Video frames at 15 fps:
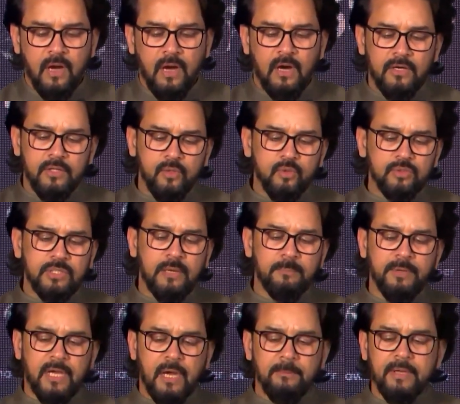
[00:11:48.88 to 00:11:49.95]
Our youth are
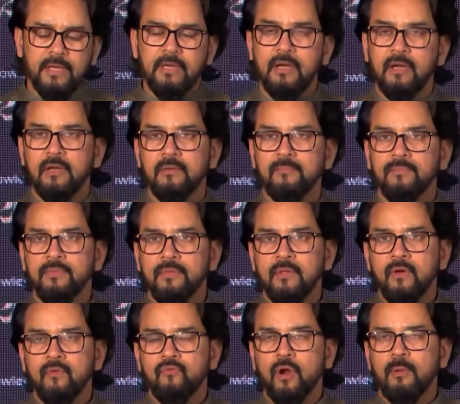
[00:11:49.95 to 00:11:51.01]
becoming
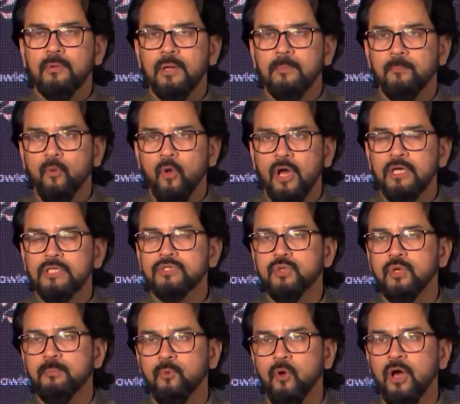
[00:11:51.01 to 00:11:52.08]
from employees
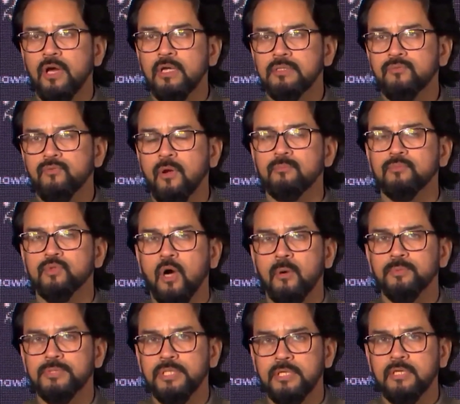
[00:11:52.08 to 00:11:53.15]
to employers, from
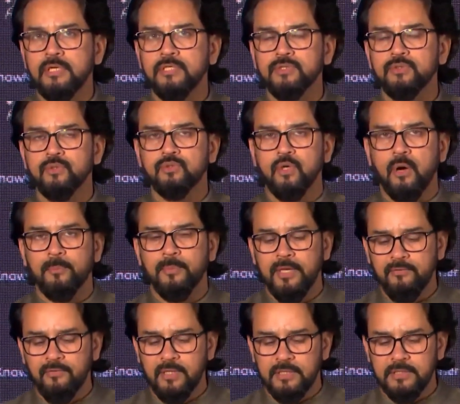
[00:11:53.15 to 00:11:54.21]
job seekers to job
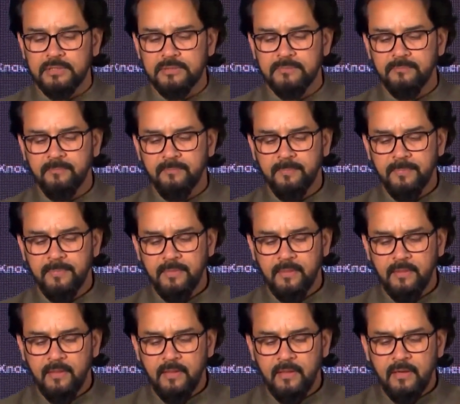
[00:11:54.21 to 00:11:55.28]
givers.
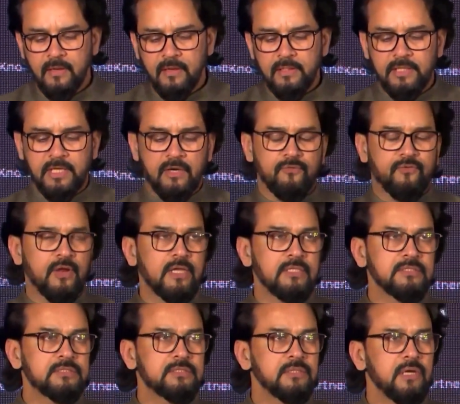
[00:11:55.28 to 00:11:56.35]
Dear
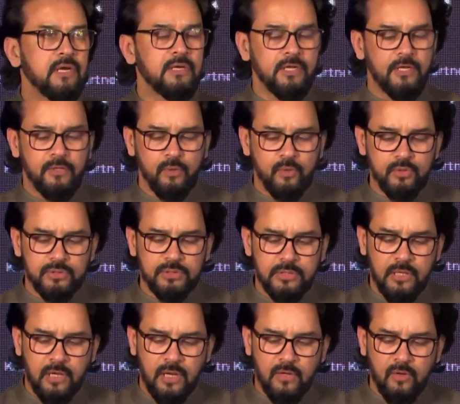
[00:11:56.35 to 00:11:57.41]
friends, Indian
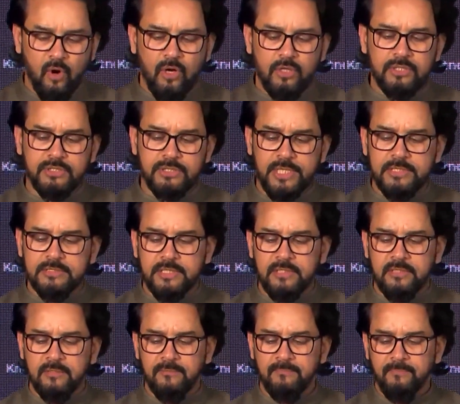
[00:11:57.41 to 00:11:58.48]
youth are not
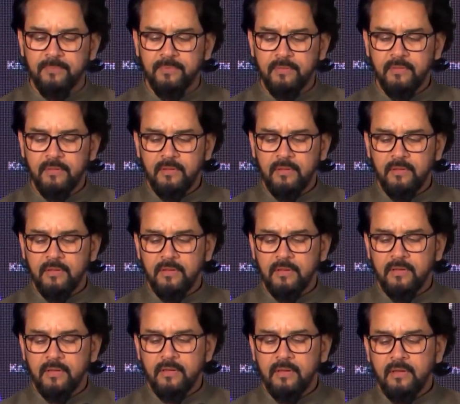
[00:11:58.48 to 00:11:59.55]
chasing
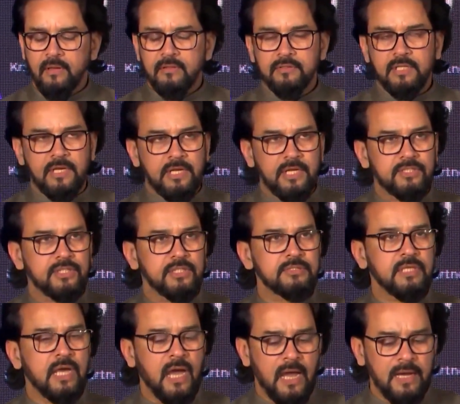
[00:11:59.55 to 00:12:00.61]
the
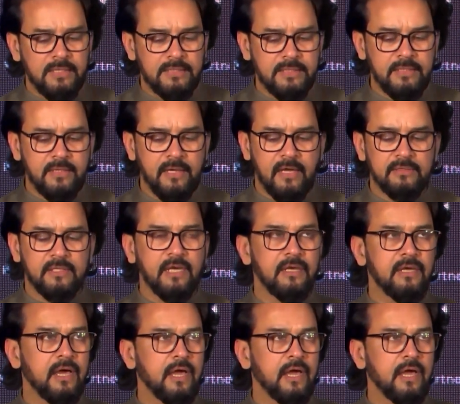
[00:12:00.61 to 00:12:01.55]
nation's IT and the